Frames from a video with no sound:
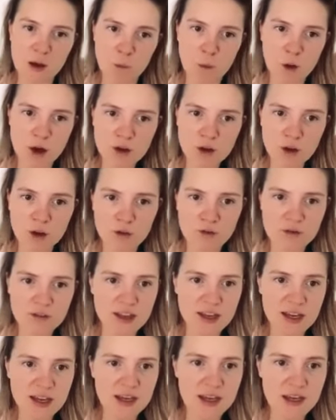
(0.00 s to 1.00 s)
that one of
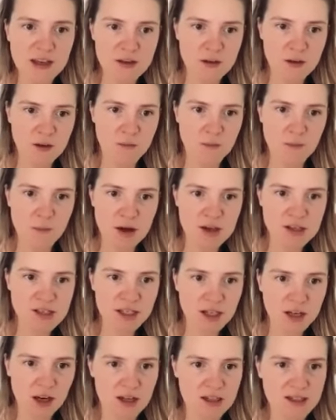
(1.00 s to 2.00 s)
the
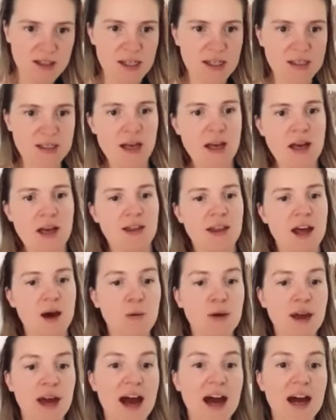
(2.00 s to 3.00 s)
masterclasses
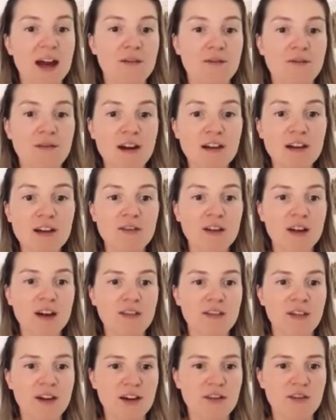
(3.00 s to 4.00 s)
that we had very,
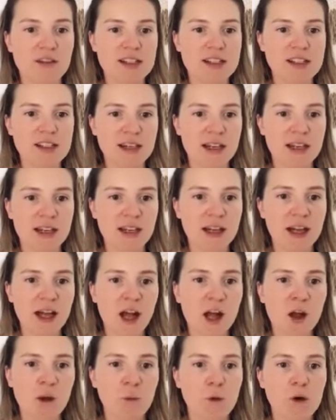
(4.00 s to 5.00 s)
very, very recently
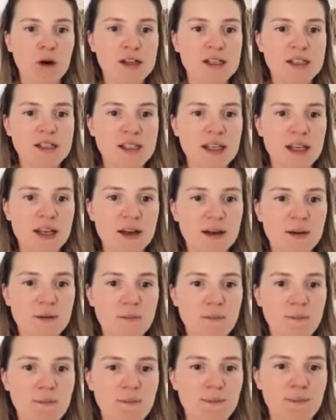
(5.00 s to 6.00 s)
was
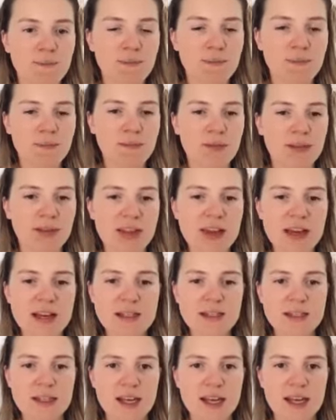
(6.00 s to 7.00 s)

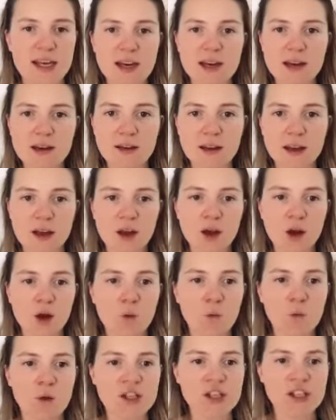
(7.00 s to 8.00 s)
this here,
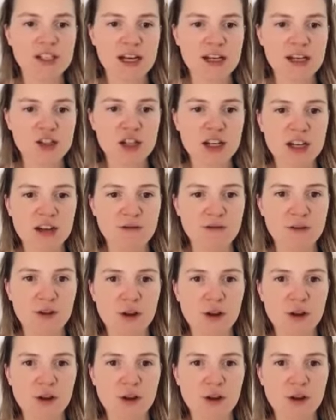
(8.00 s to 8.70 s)
which is actually